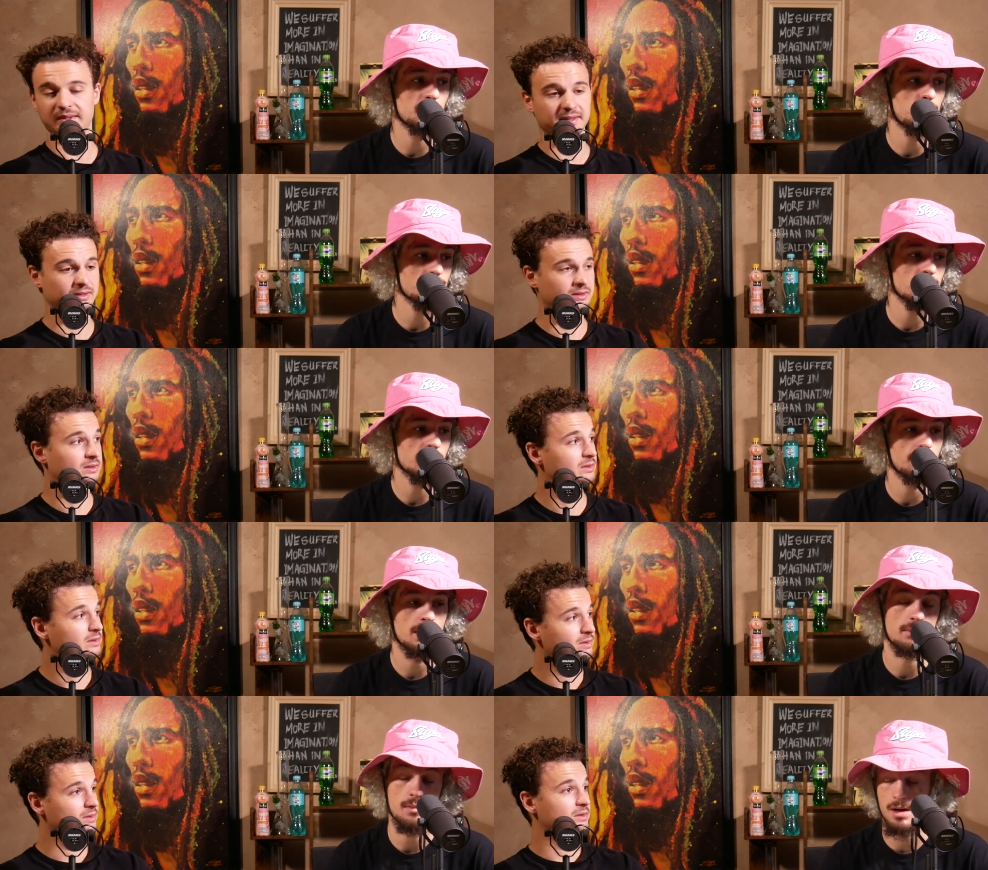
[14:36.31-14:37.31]
Speaker 1: birthday's coming
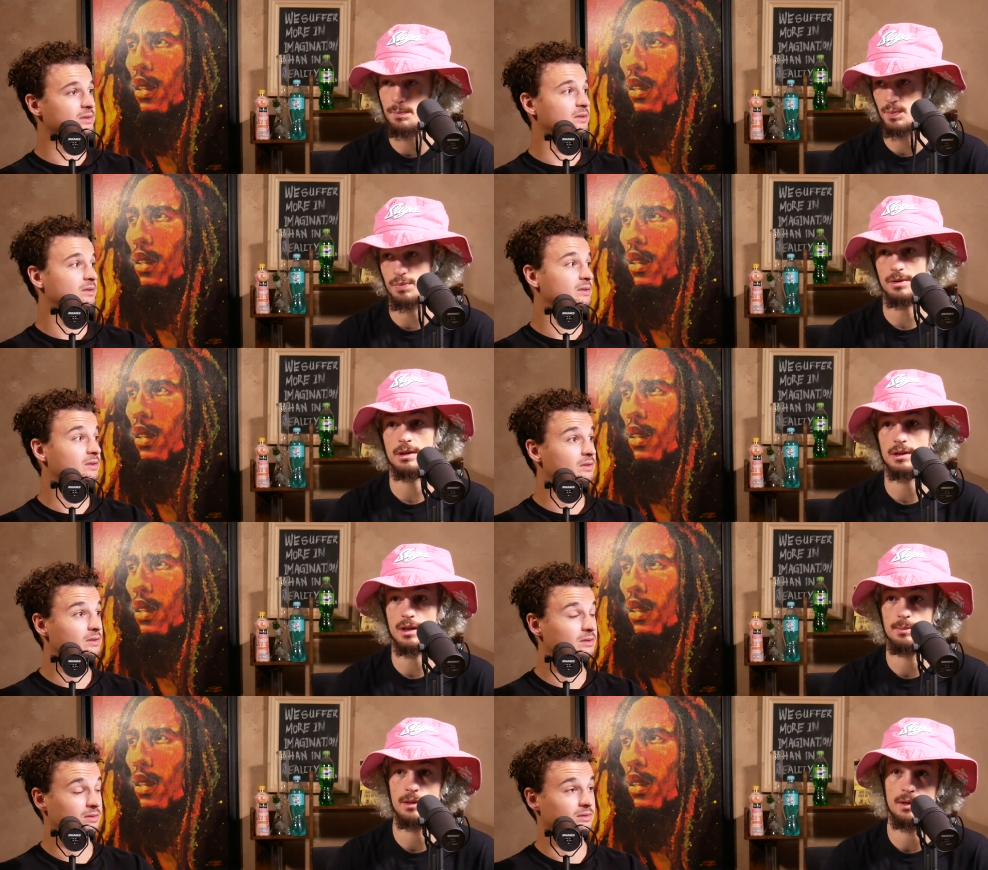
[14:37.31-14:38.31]
up. Mom's birthday's
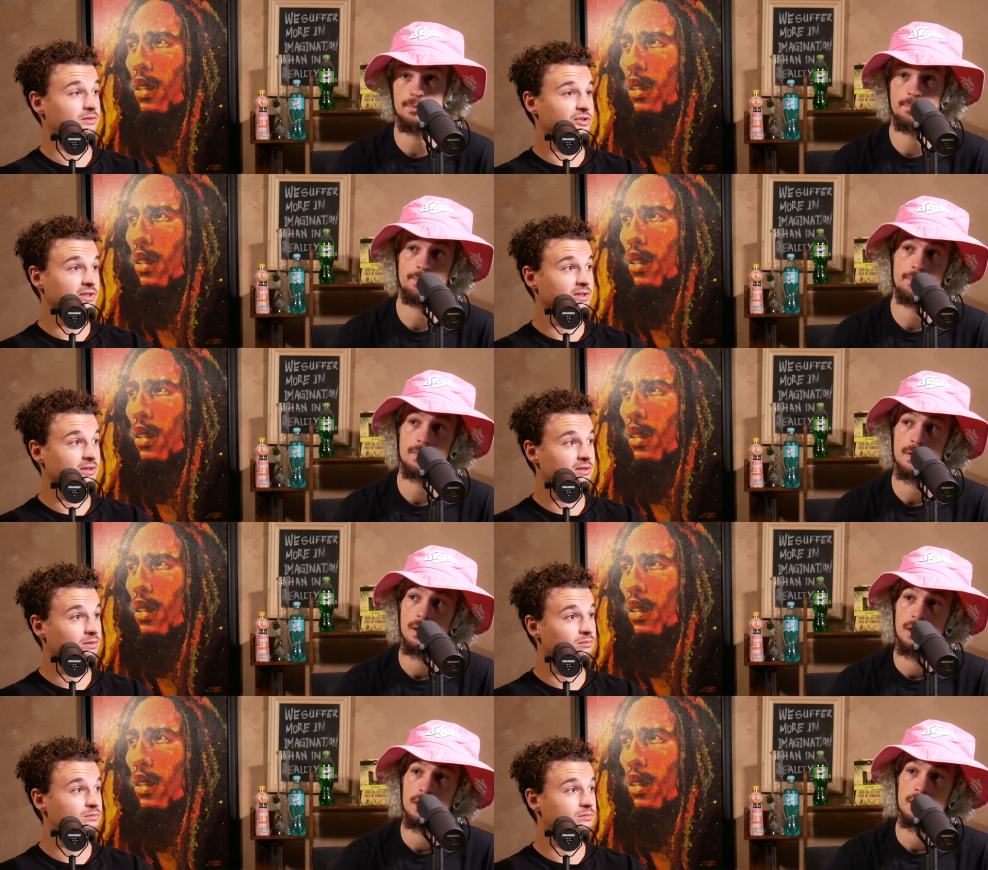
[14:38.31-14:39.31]
coming up. Jeez.
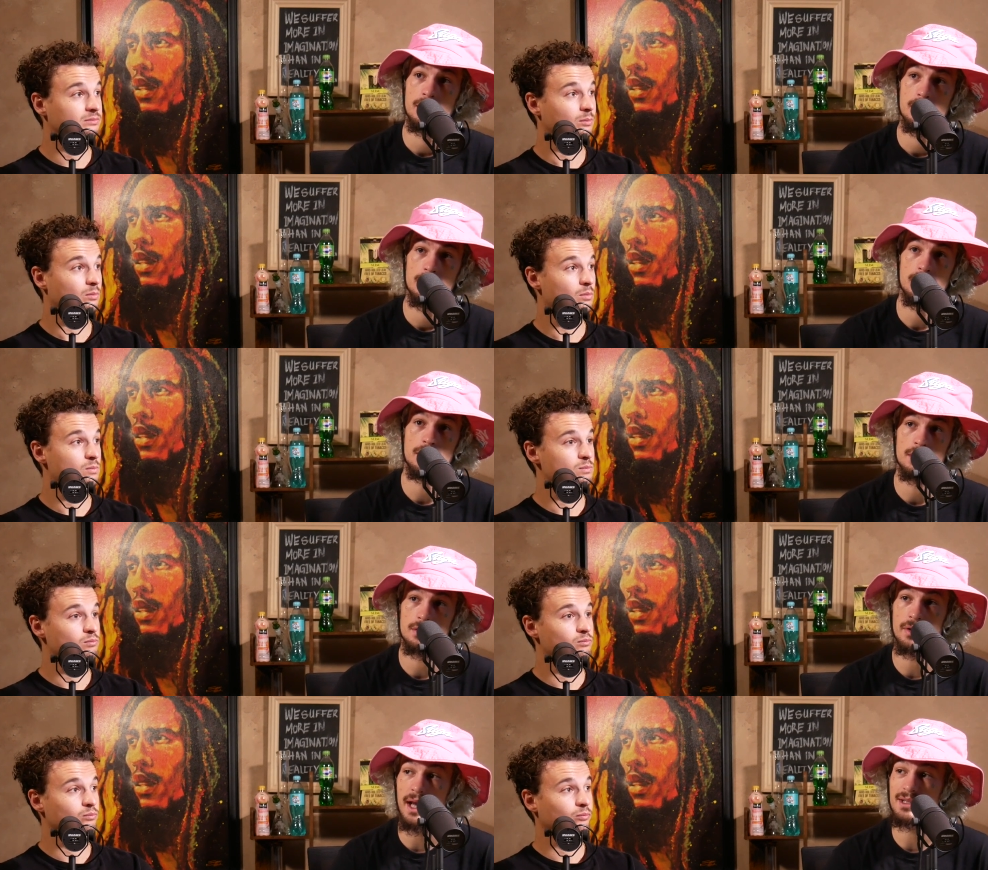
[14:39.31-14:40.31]
Yeah. So
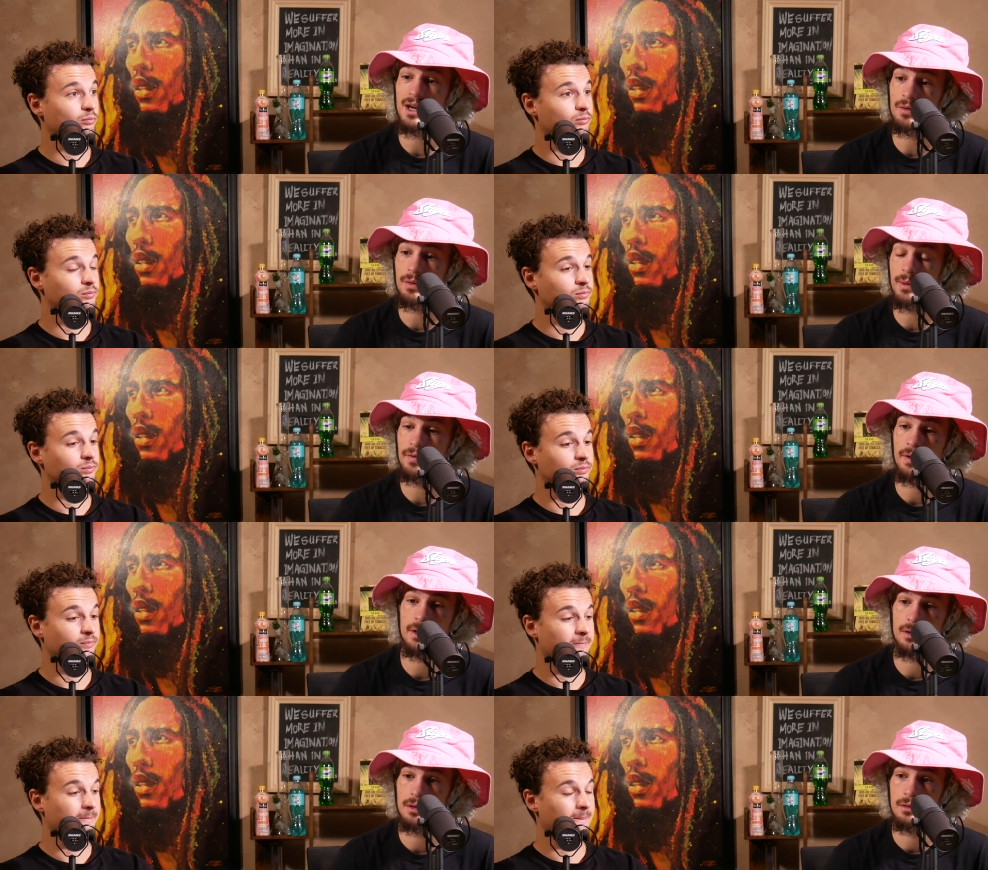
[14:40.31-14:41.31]
dad's not going to my
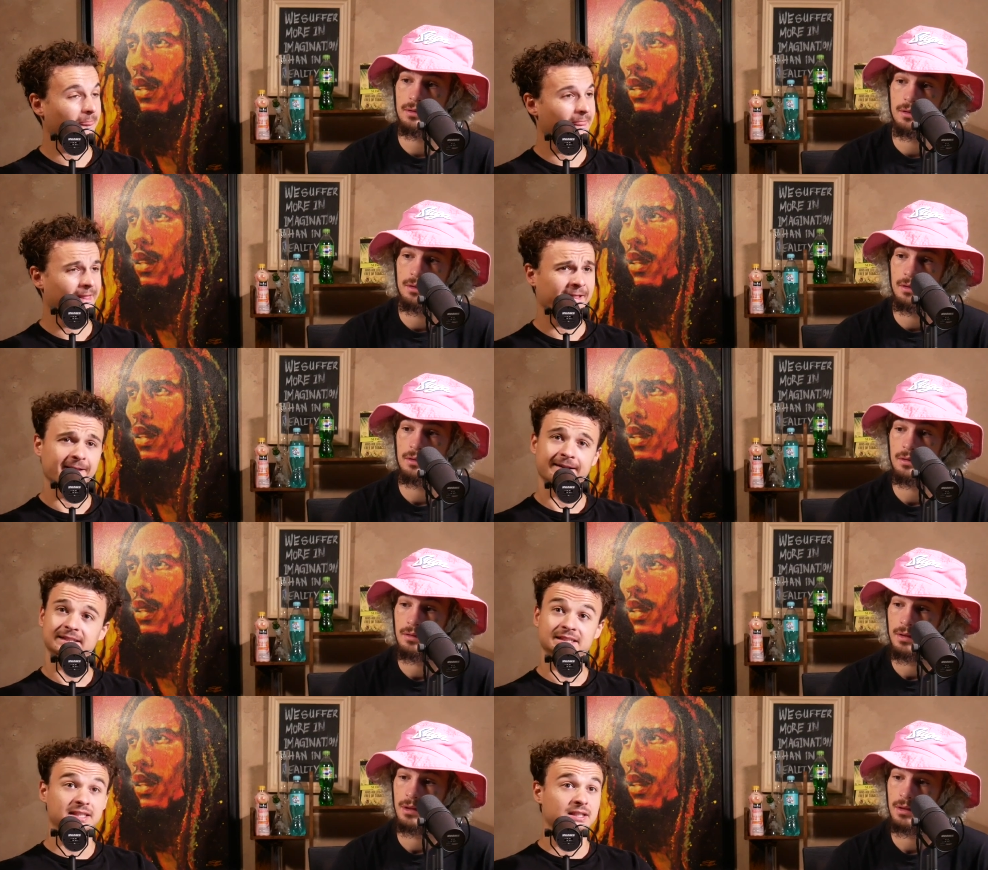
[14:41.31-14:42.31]
fight, huh?
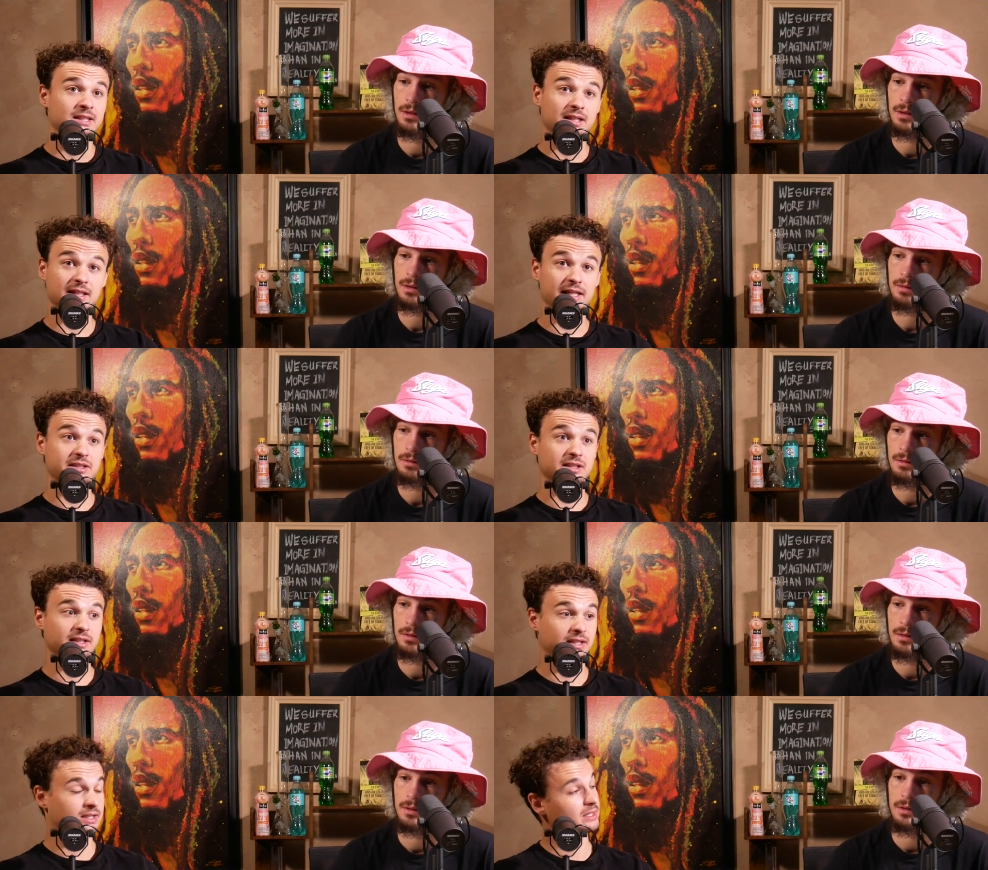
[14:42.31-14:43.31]

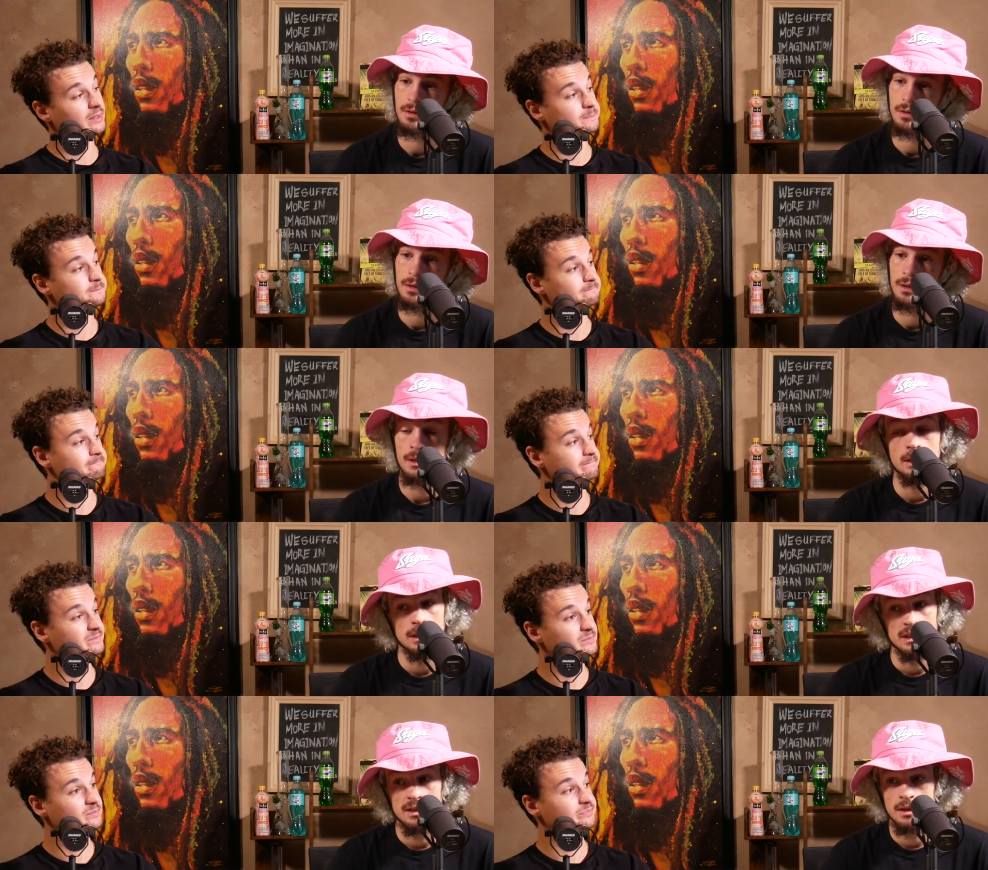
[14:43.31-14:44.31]
Allegedly.
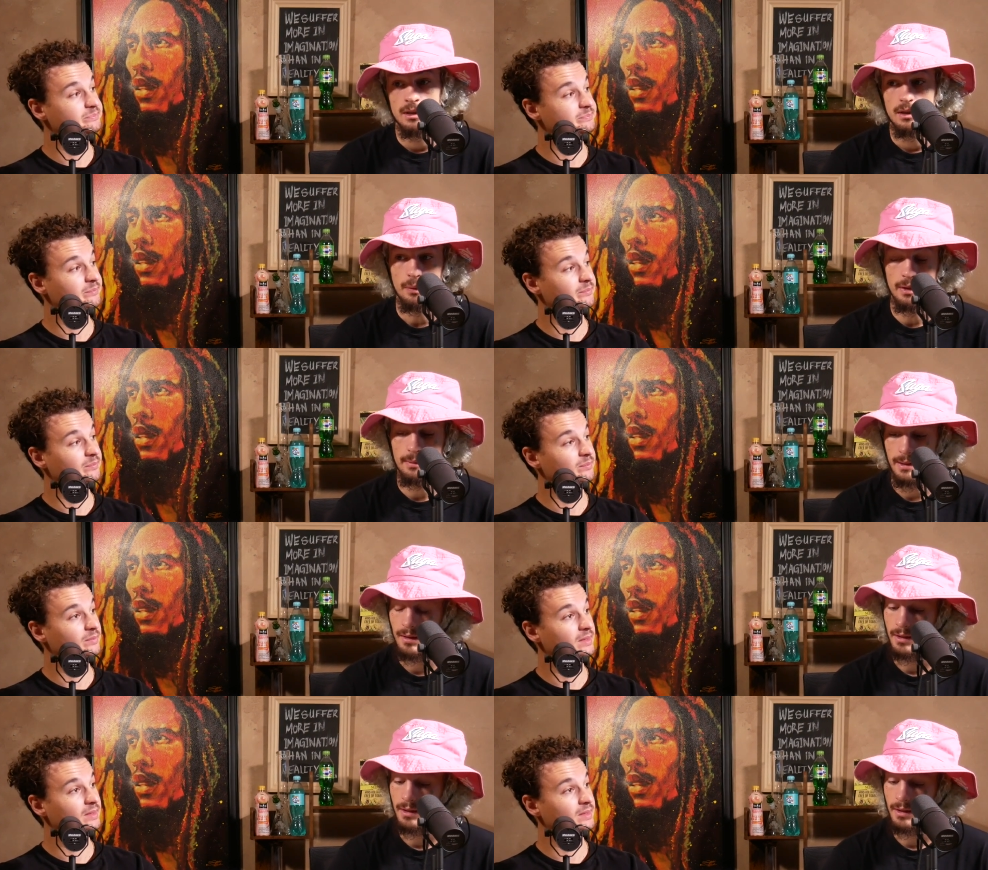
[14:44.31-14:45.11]
Well, I mean, I only